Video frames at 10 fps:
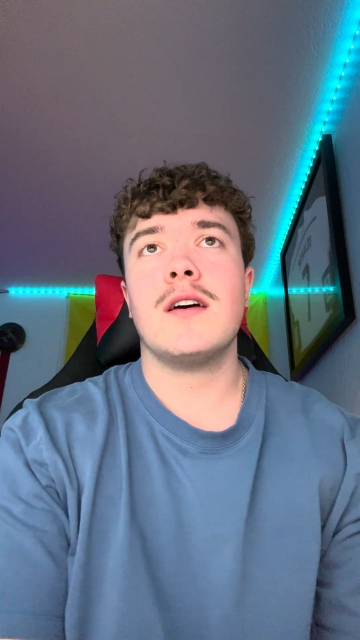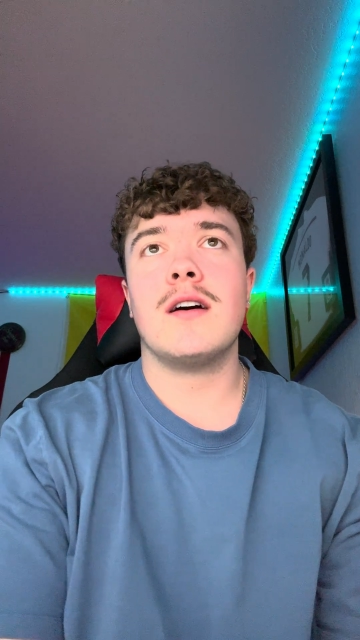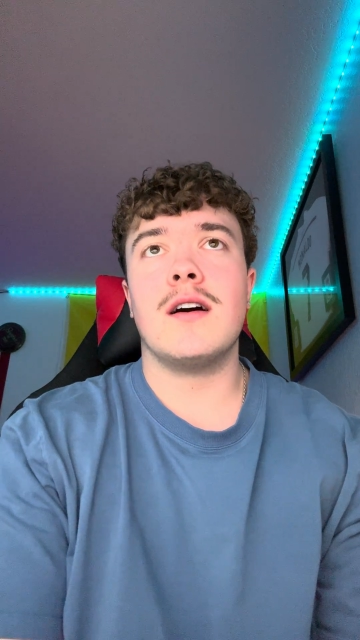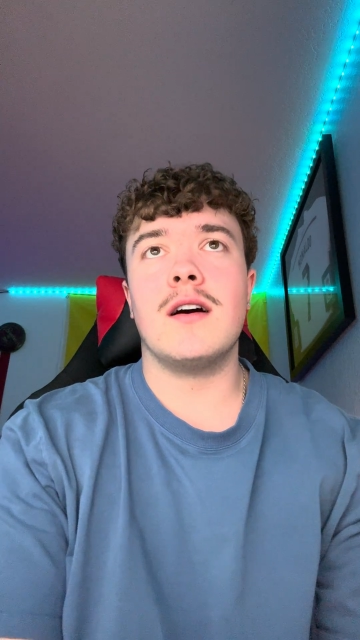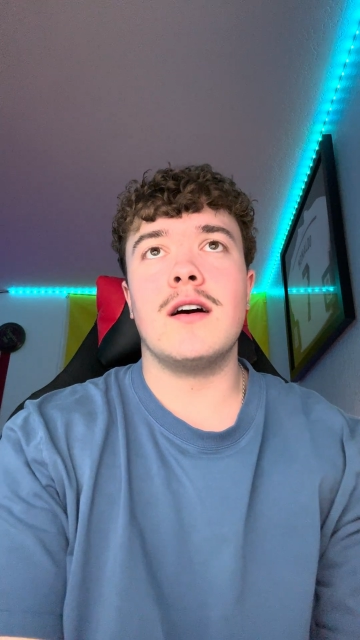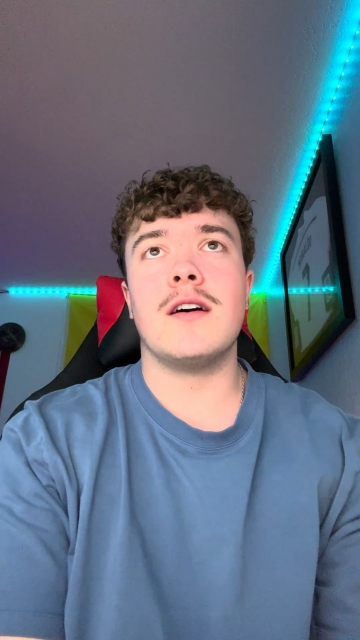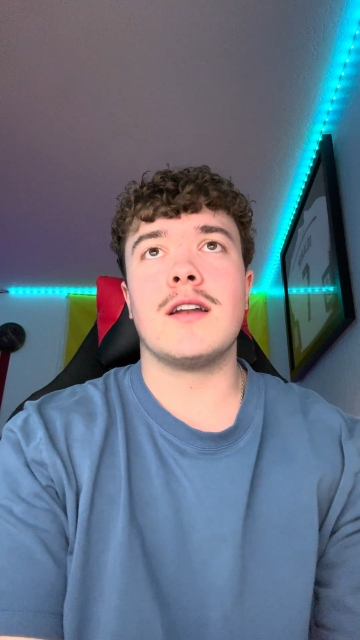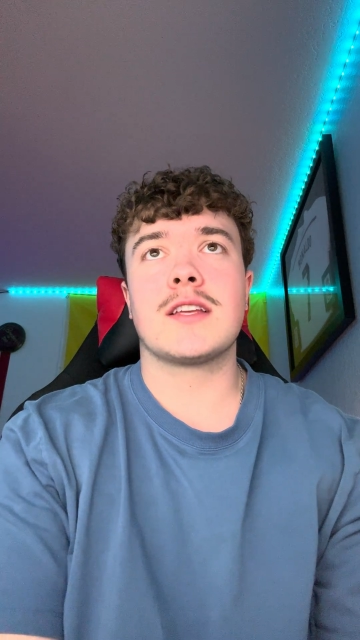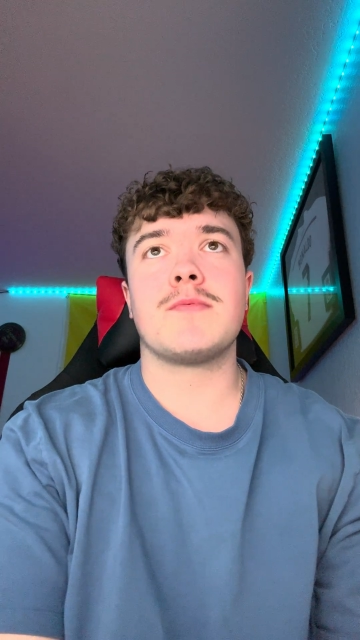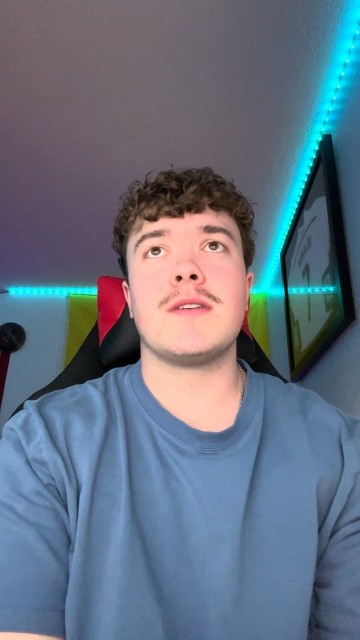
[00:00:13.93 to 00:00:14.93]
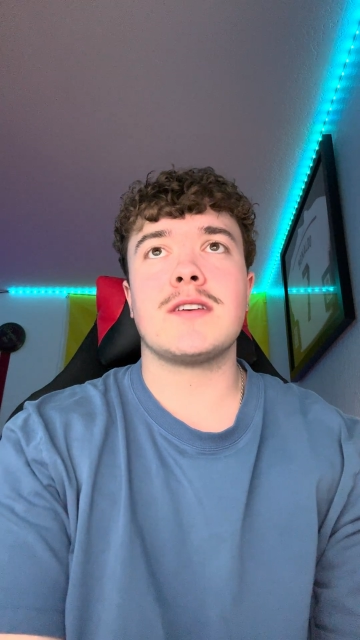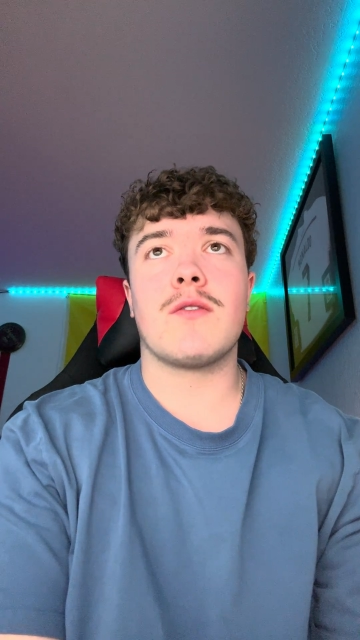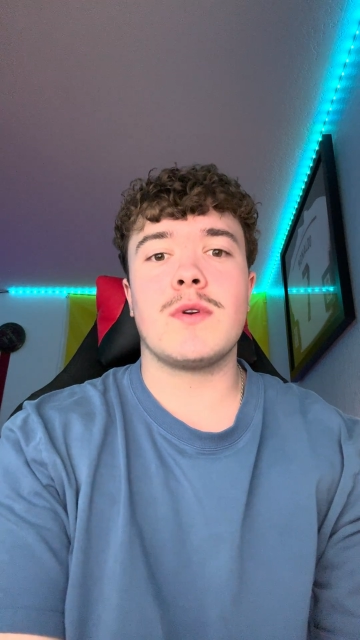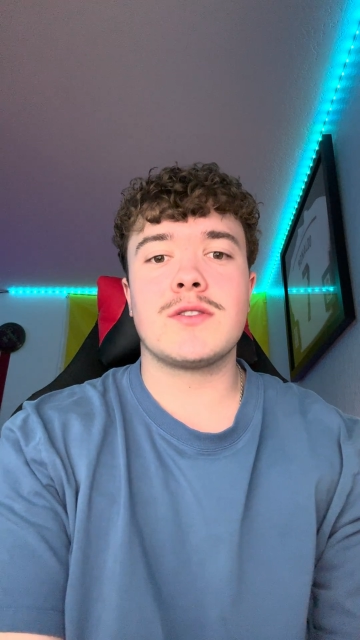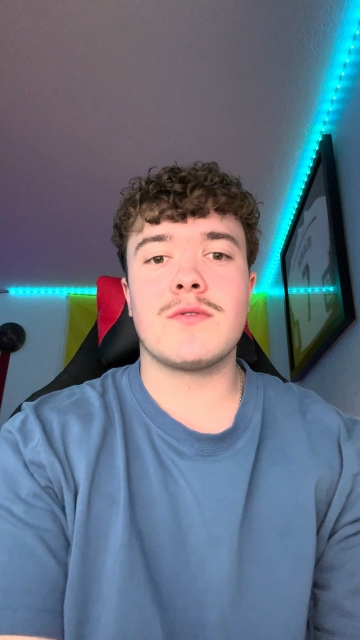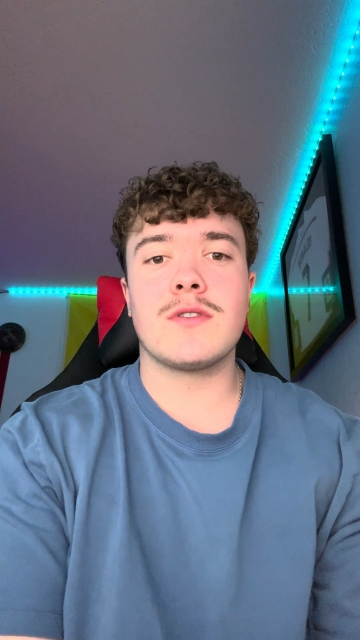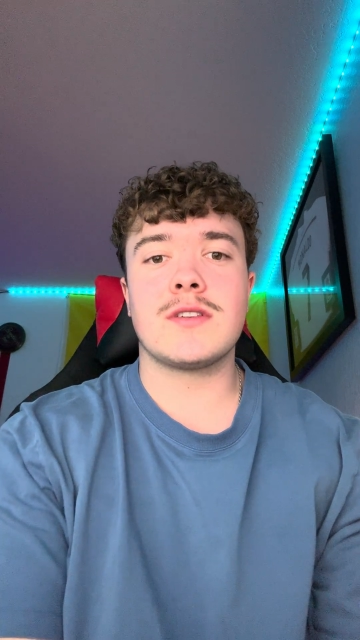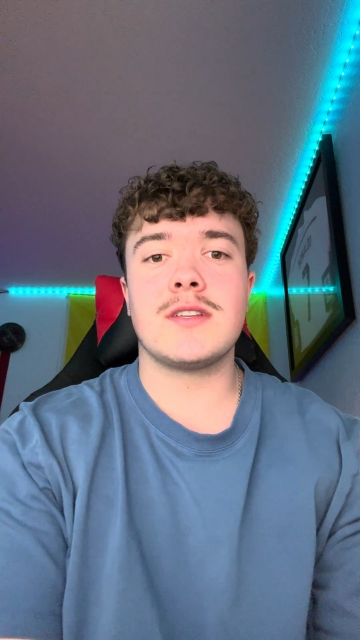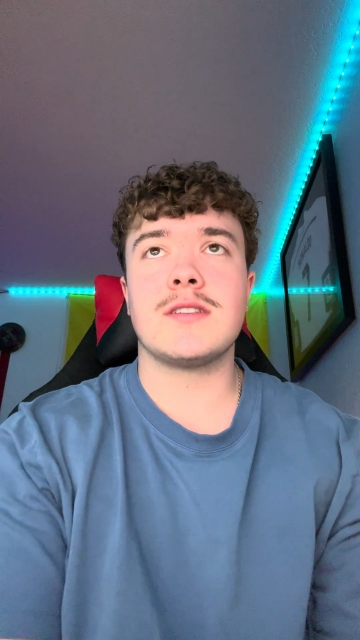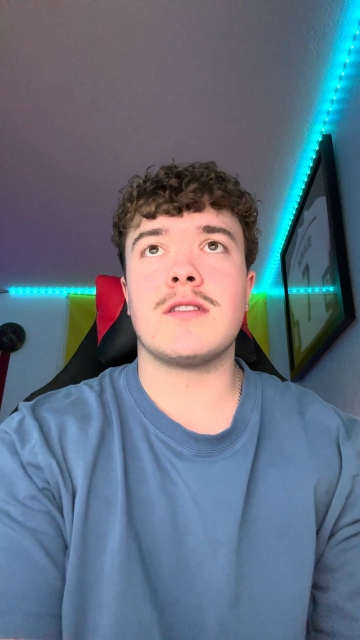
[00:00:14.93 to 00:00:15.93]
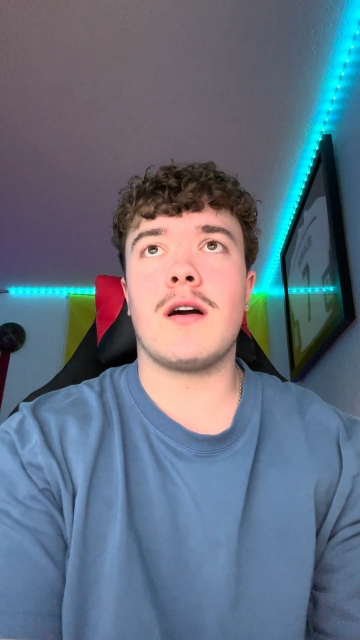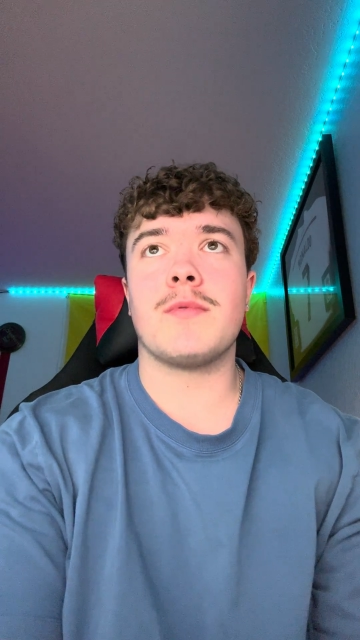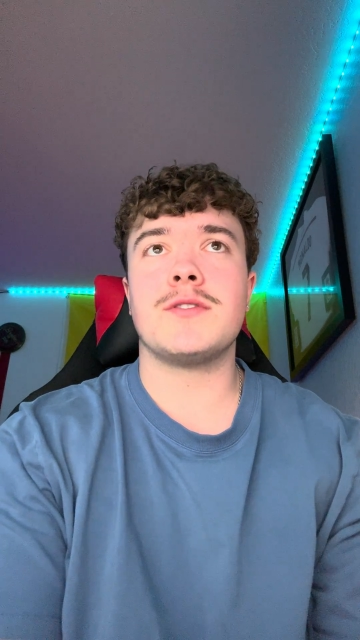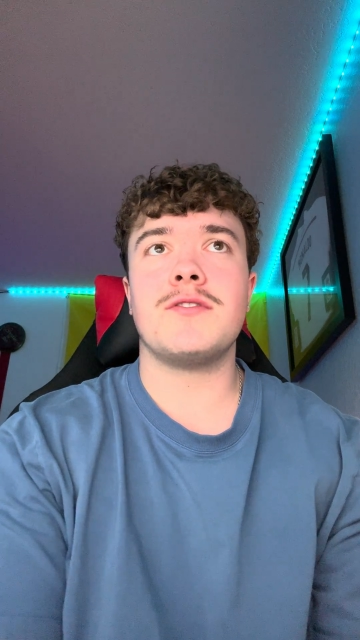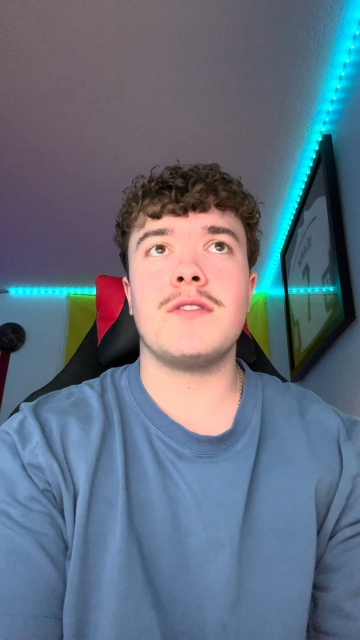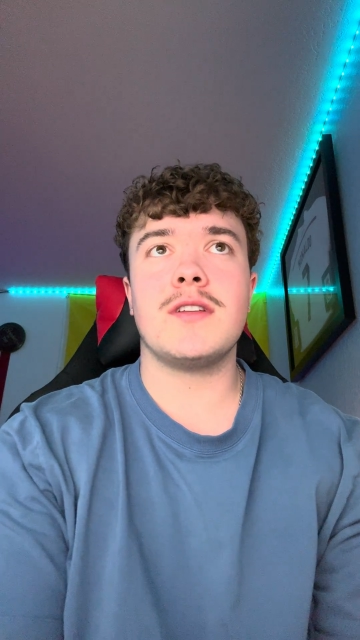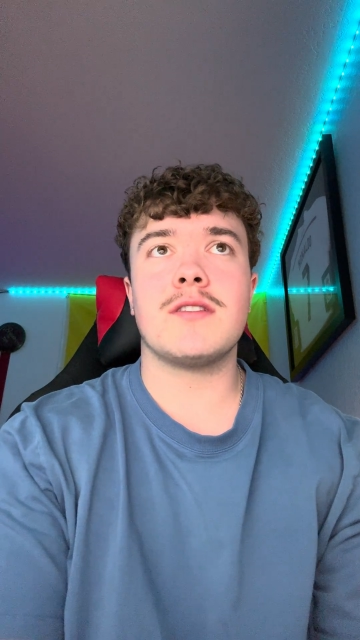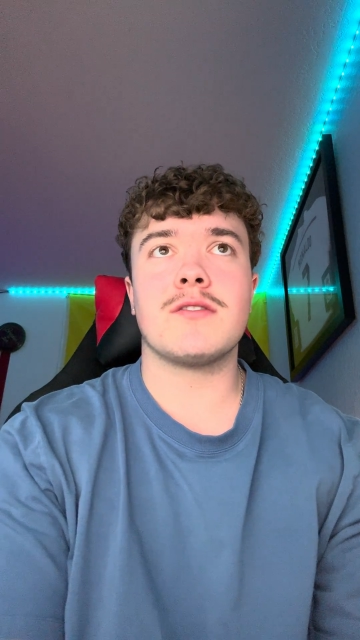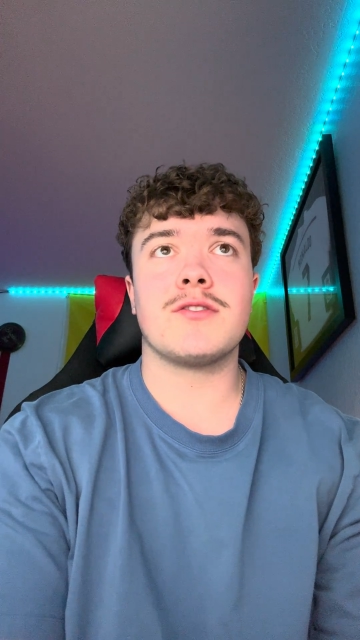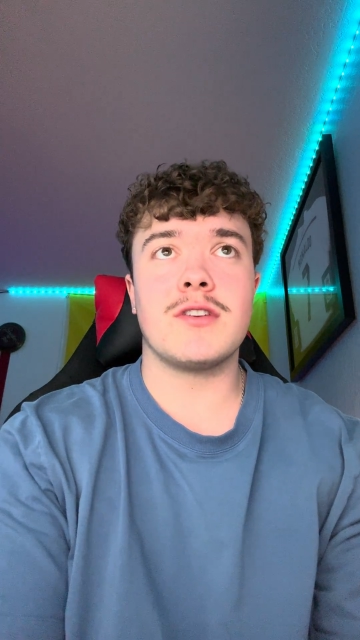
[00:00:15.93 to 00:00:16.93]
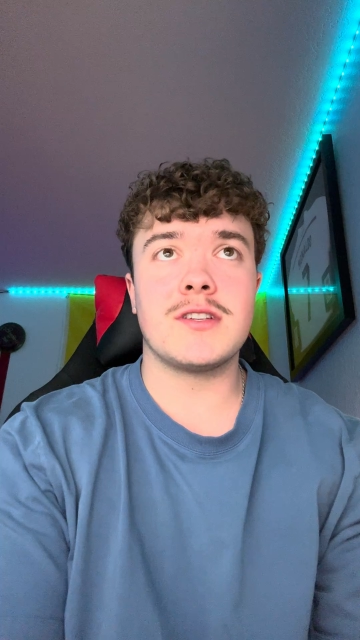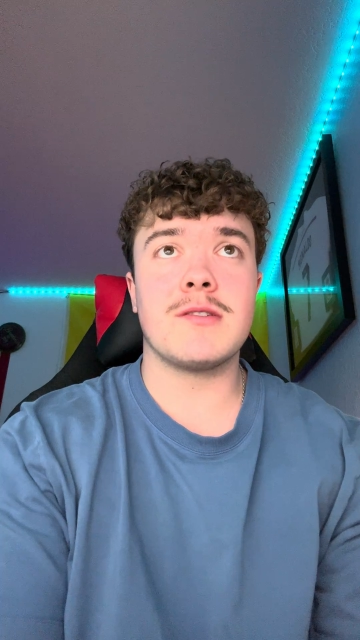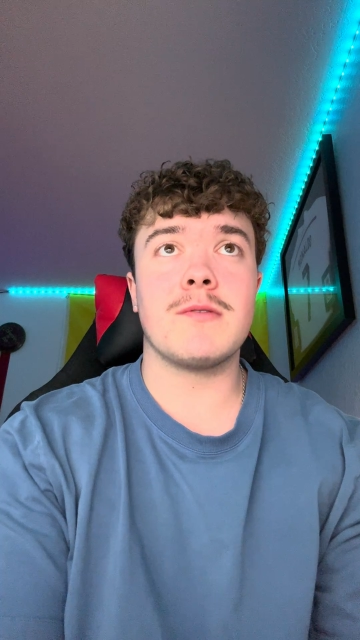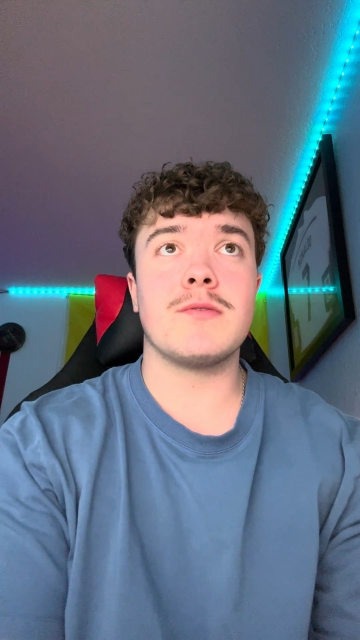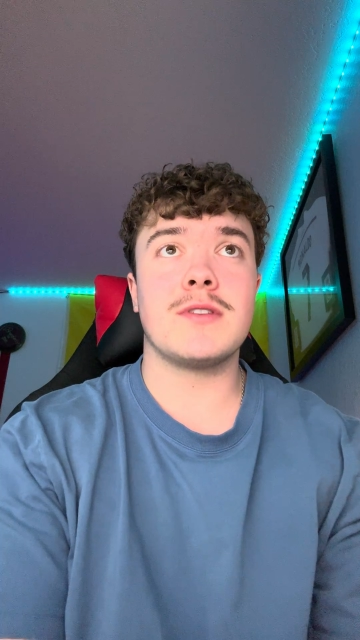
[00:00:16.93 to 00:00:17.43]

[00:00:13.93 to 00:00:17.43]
It explains how resources and opportunities are